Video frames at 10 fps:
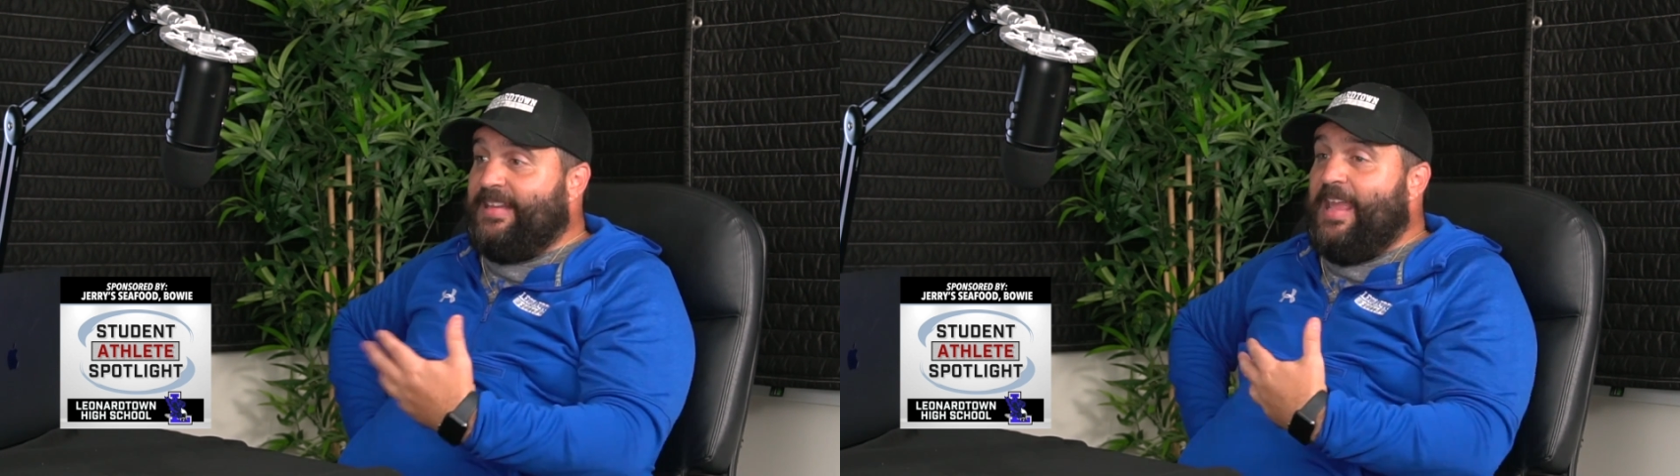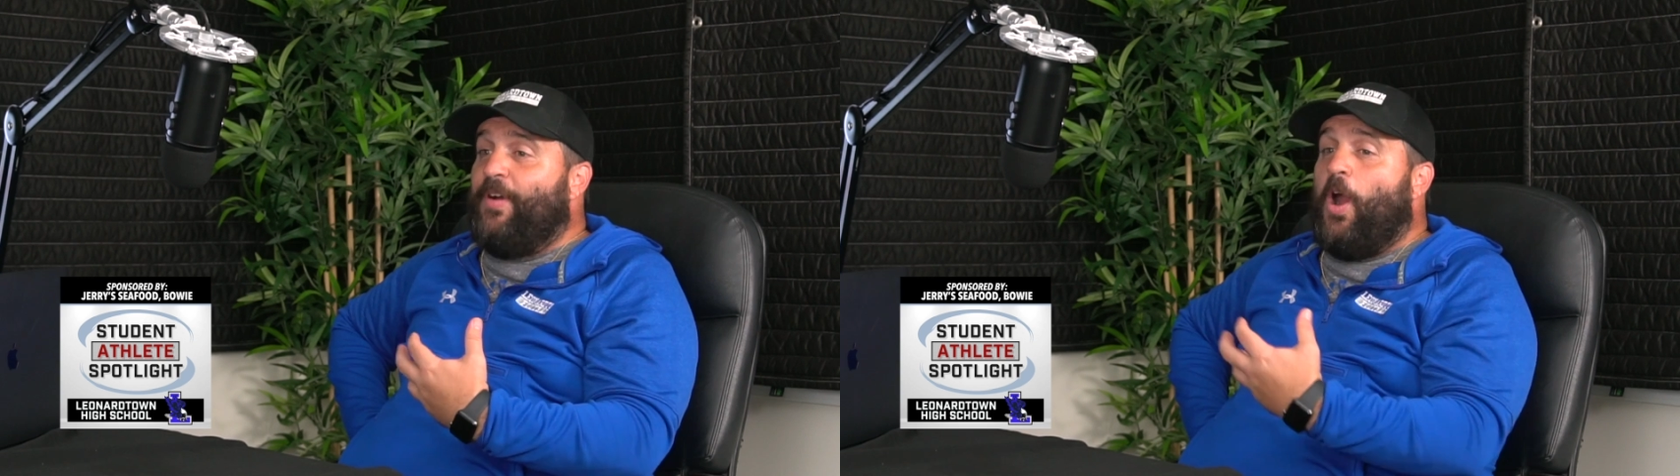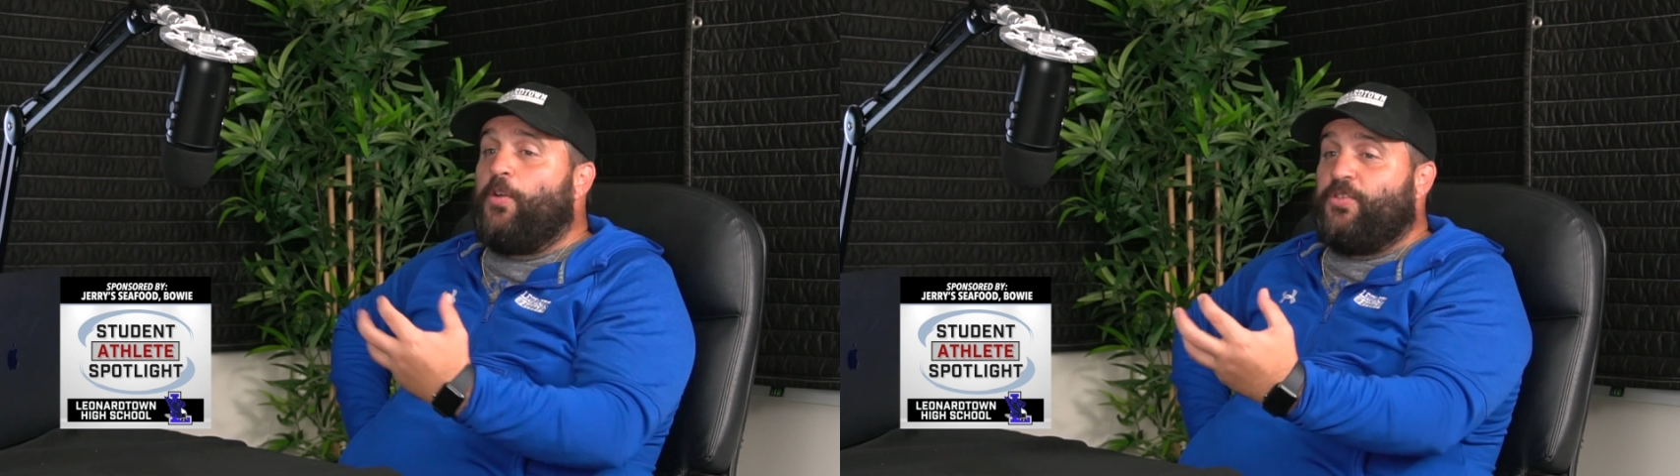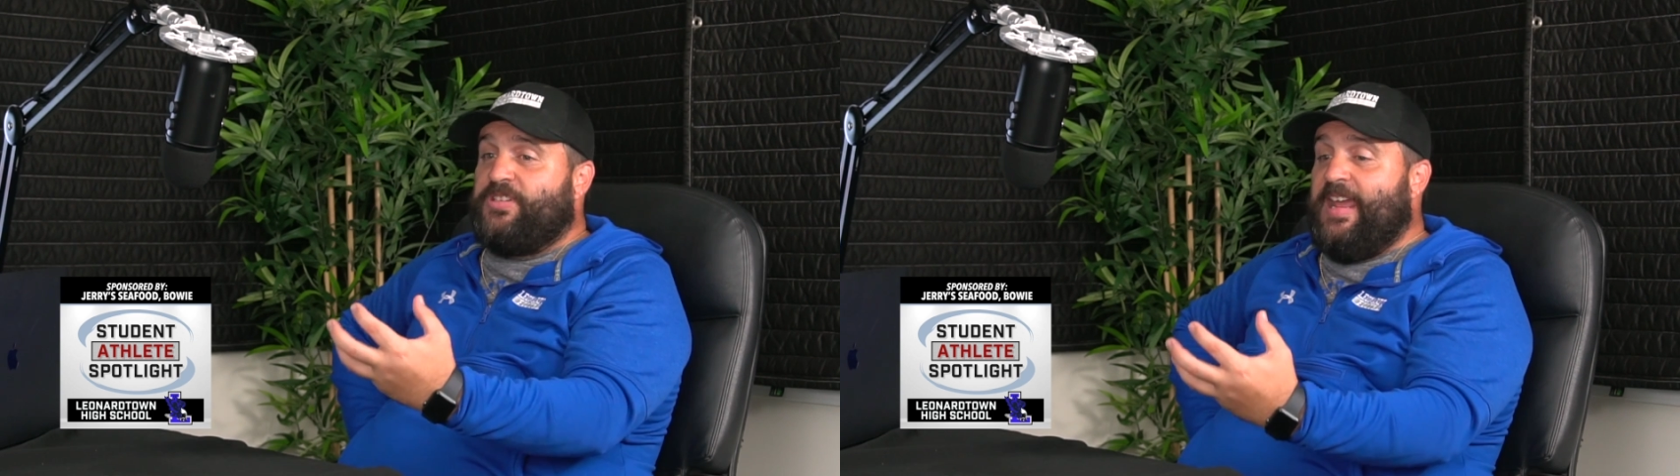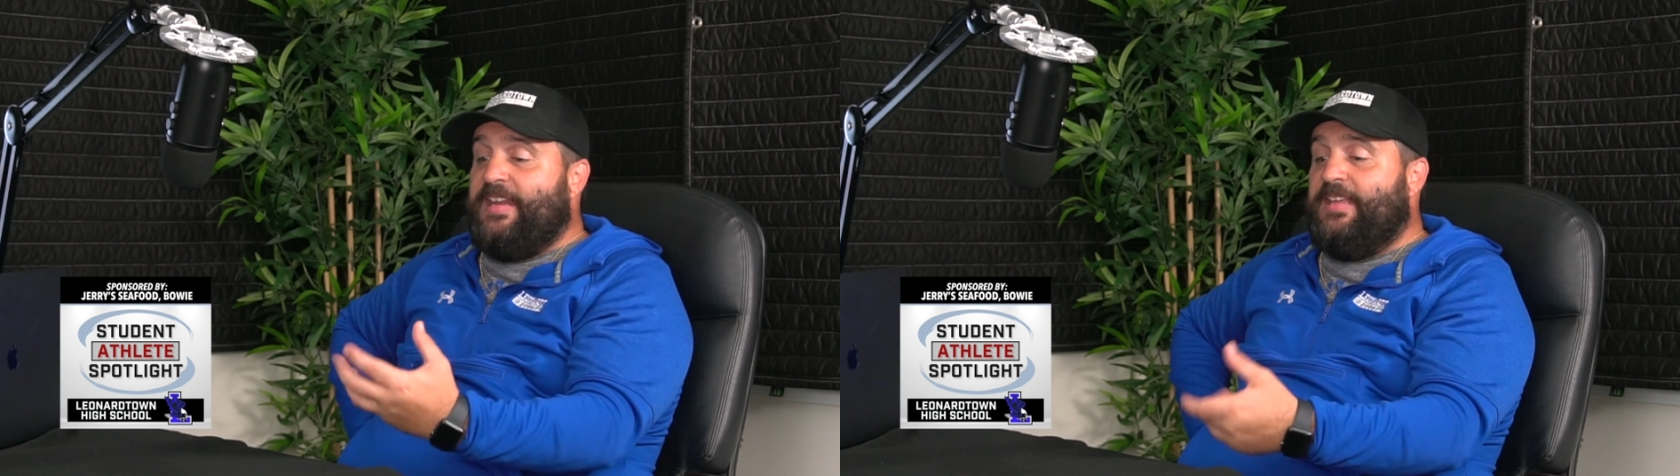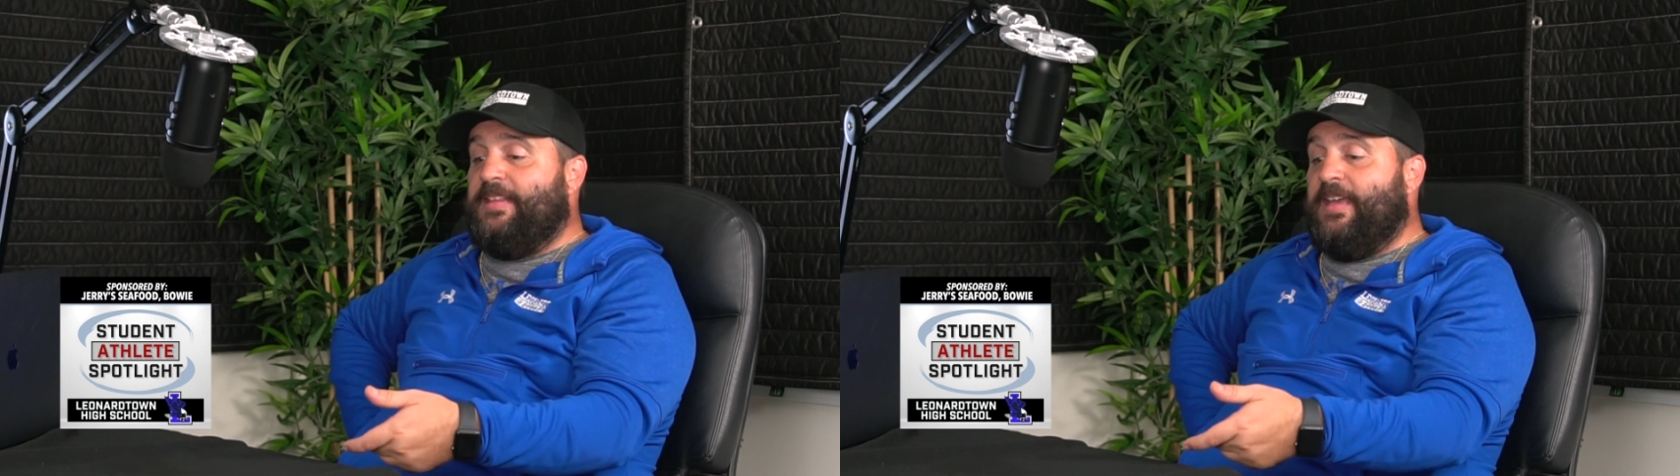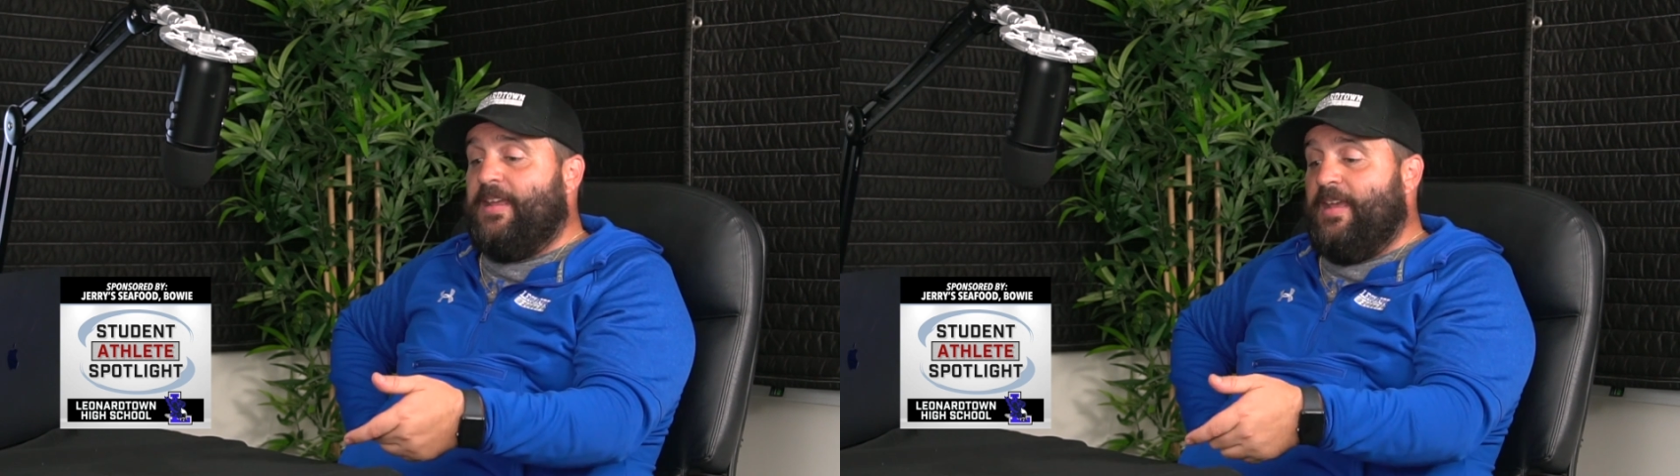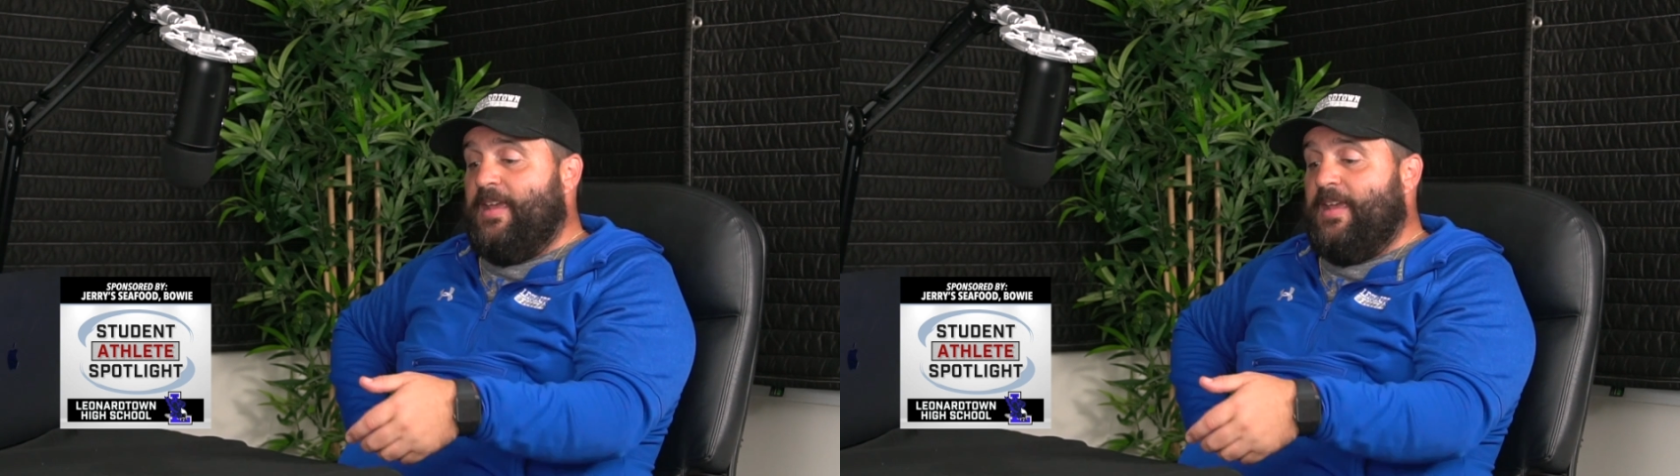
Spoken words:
they have an understanding that